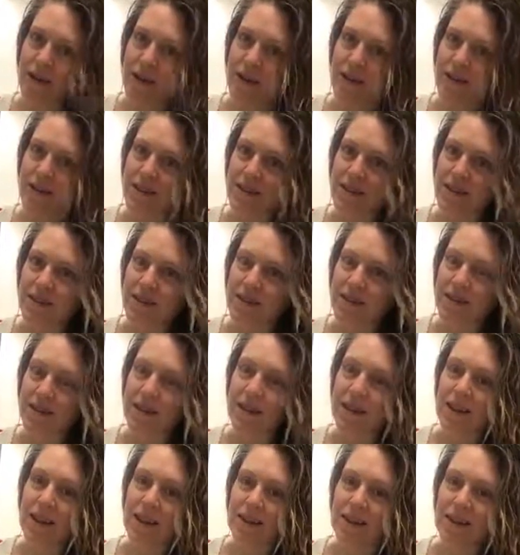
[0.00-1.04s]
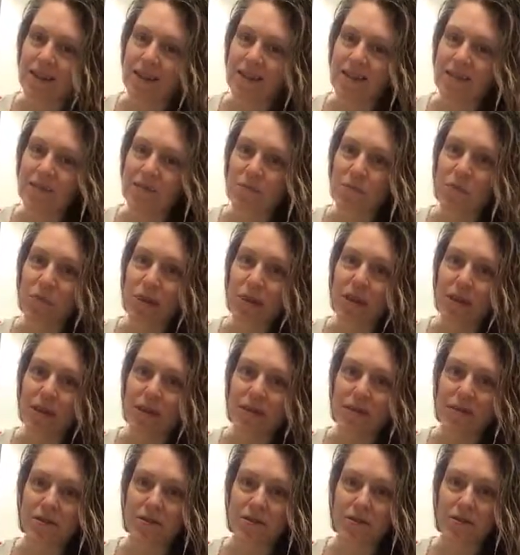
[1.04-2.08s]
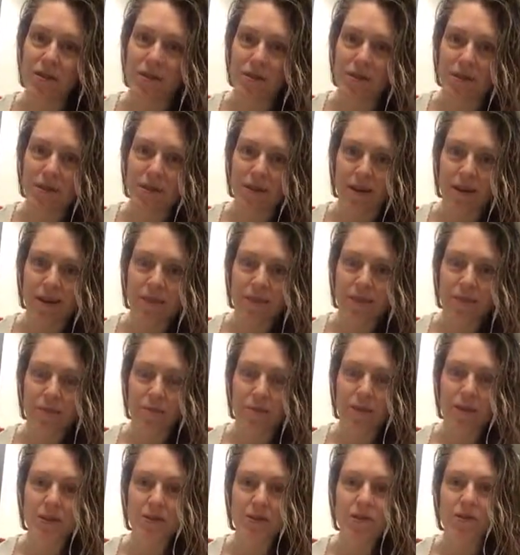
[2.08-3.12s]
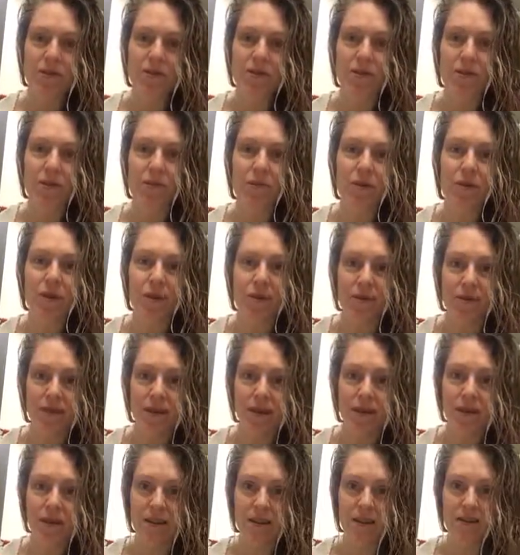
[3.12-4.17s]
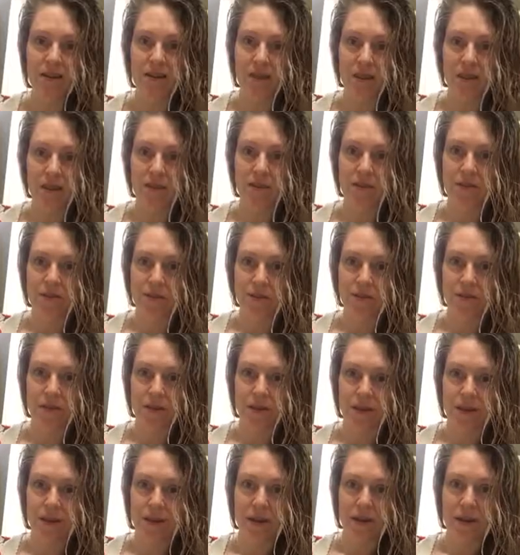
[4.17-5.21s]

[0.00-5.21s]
It's way easier than you think, but it's just knowing the techniques of how to do it.